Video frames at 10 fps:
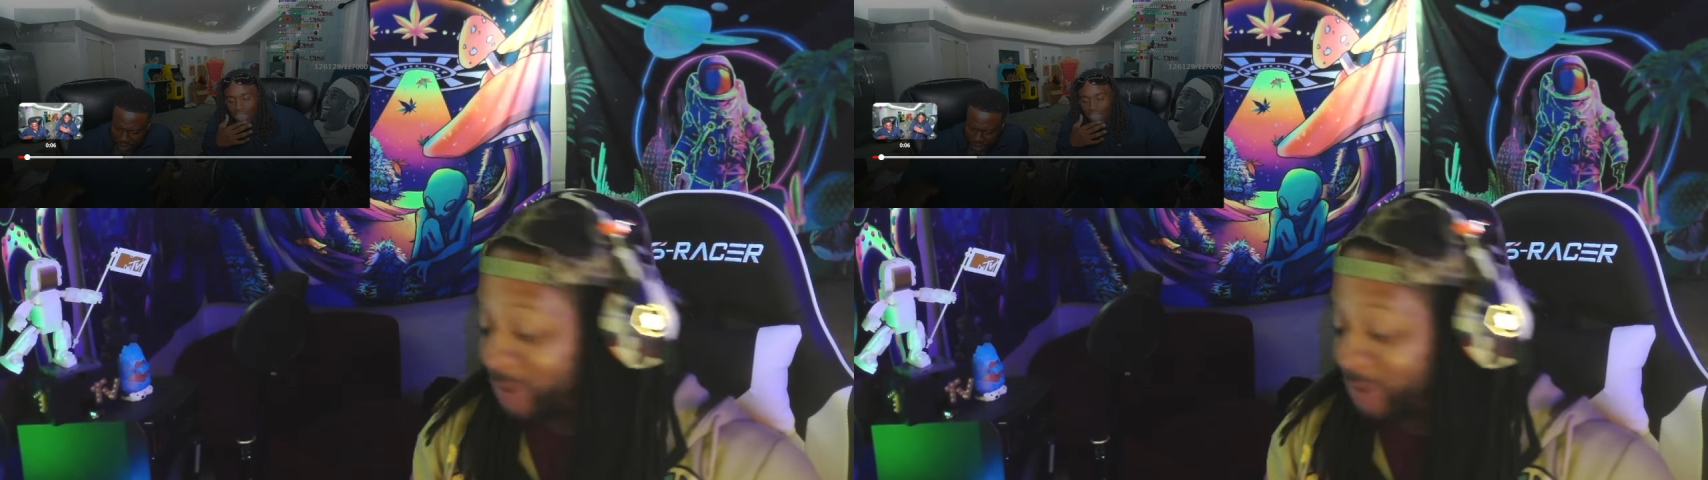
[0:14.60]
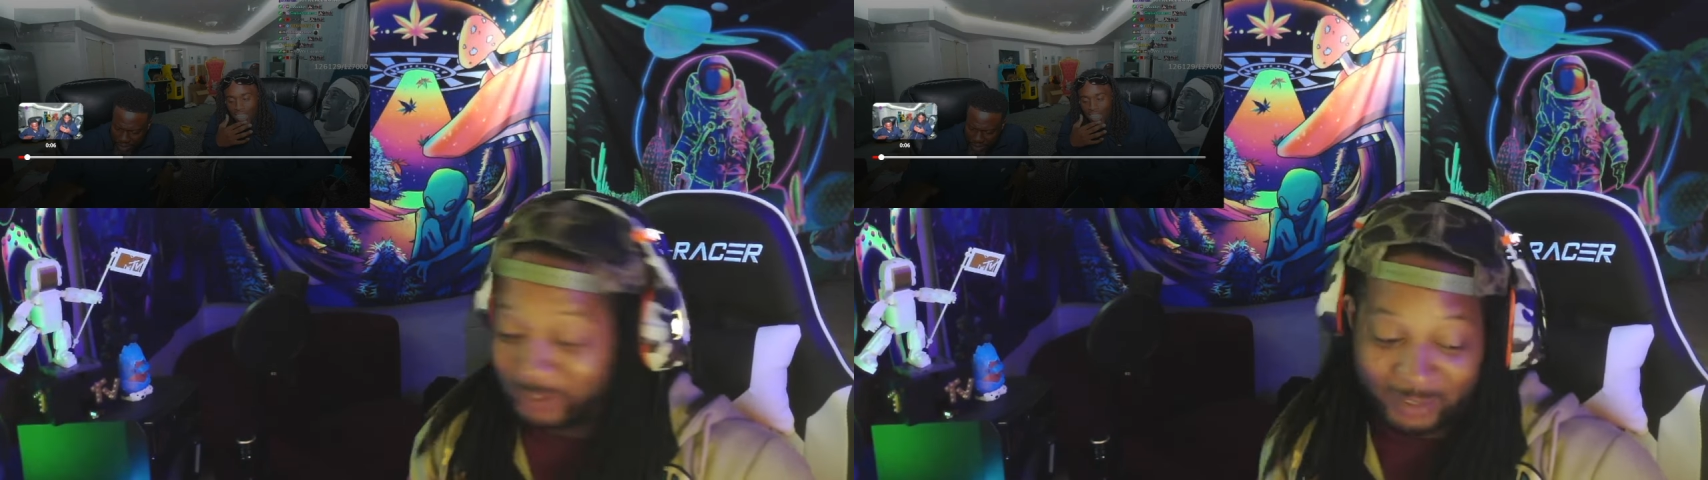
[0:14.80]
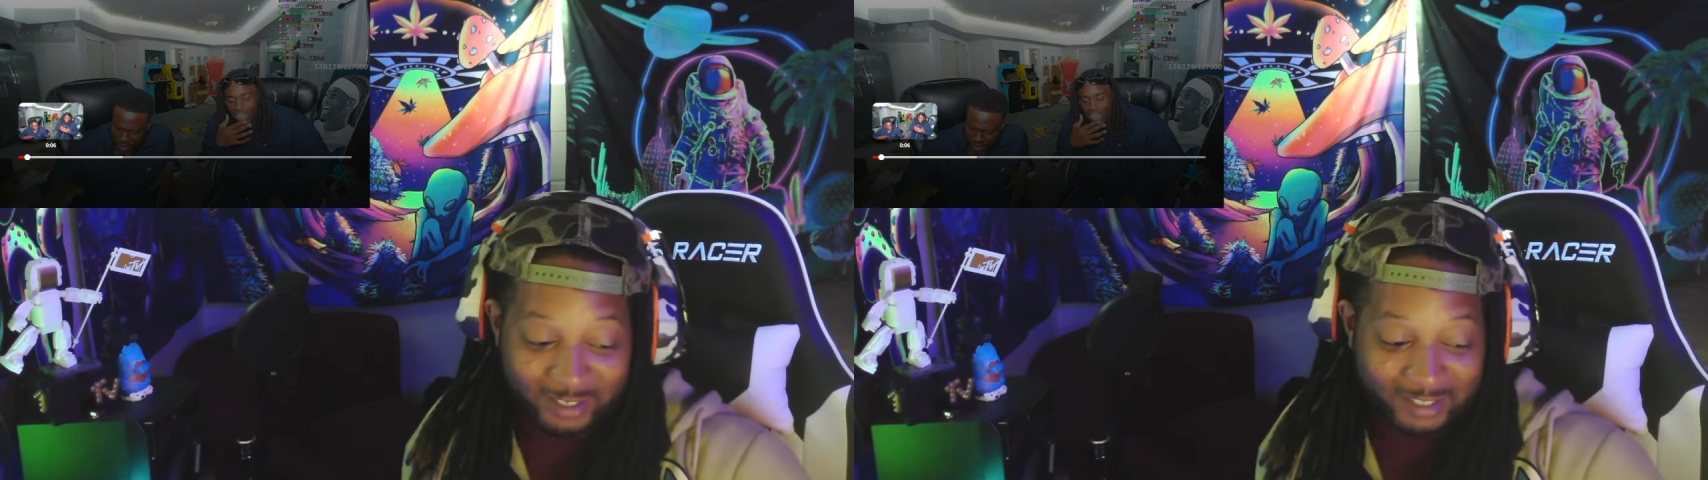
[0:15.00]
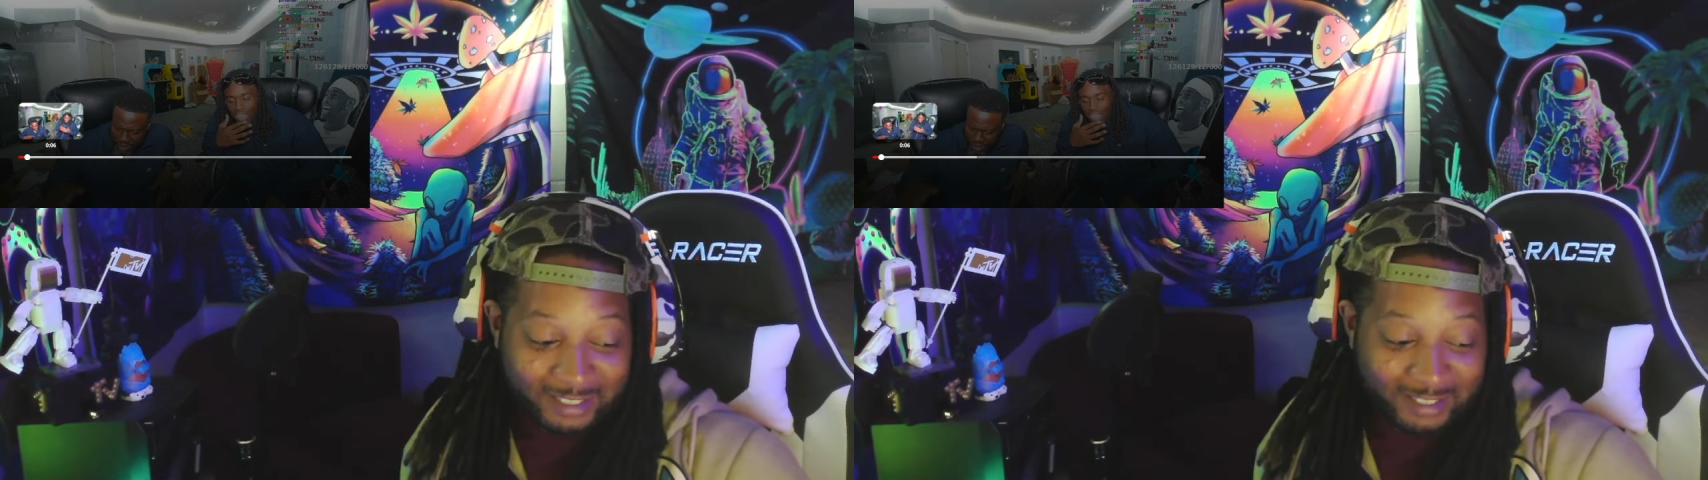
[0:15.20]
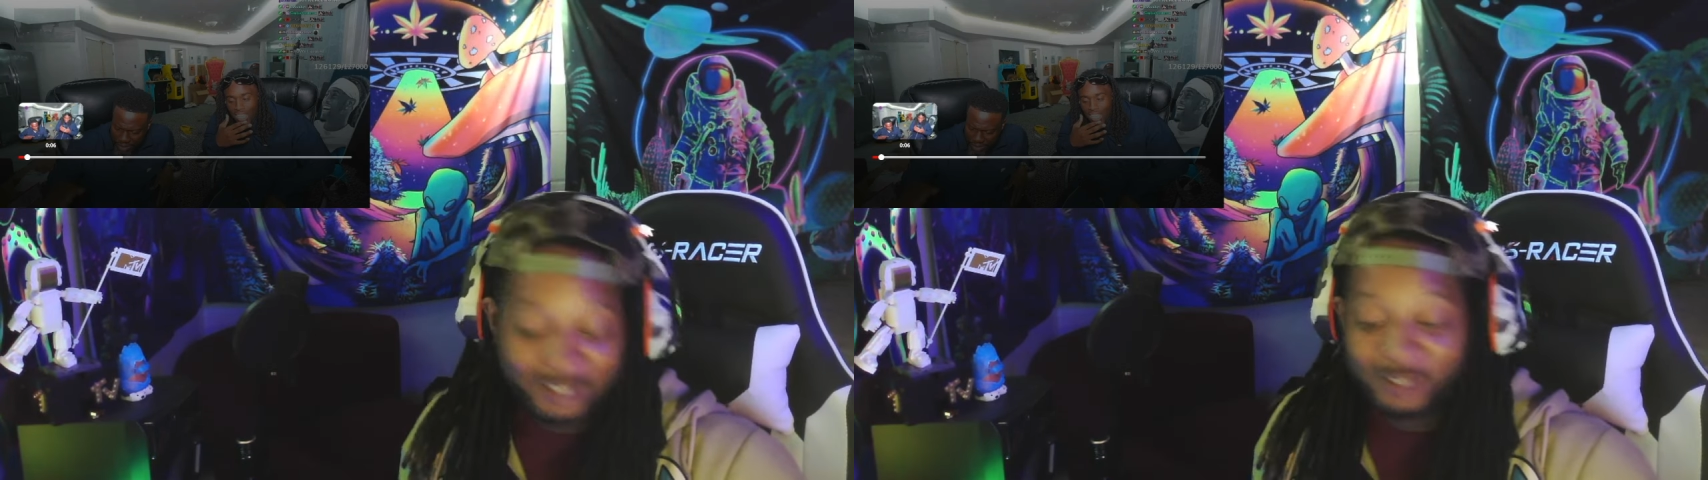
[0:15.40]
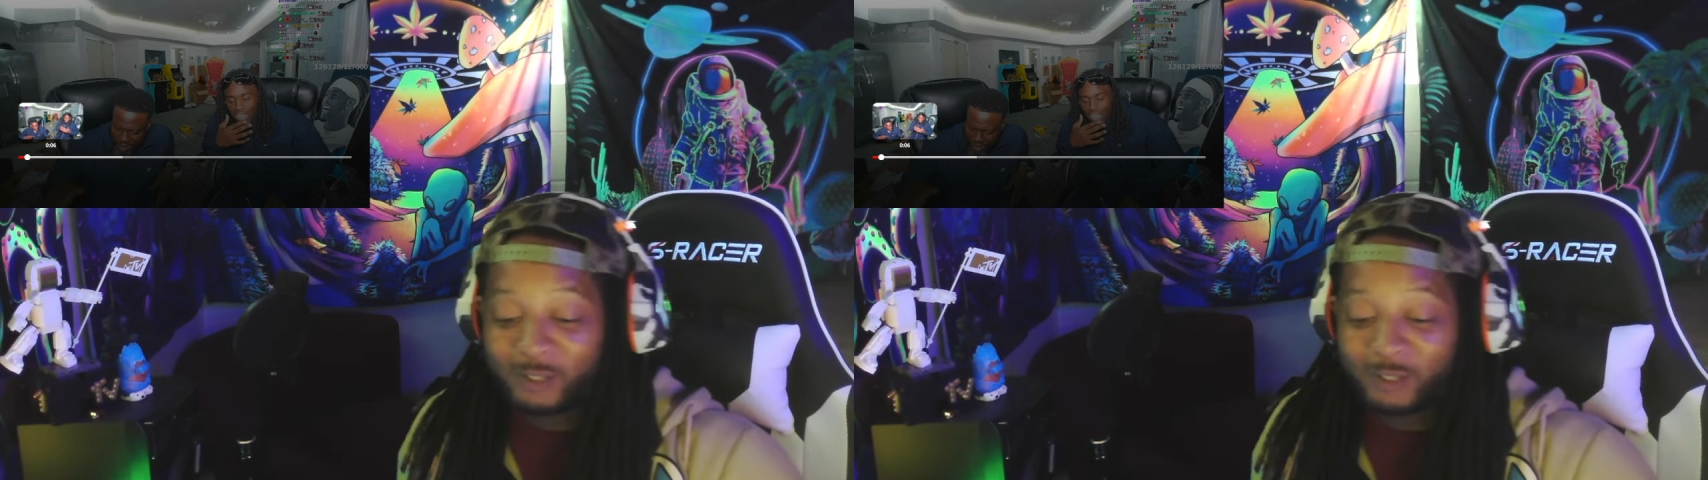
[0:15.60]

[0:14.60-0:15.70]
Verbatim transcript: to it. We going we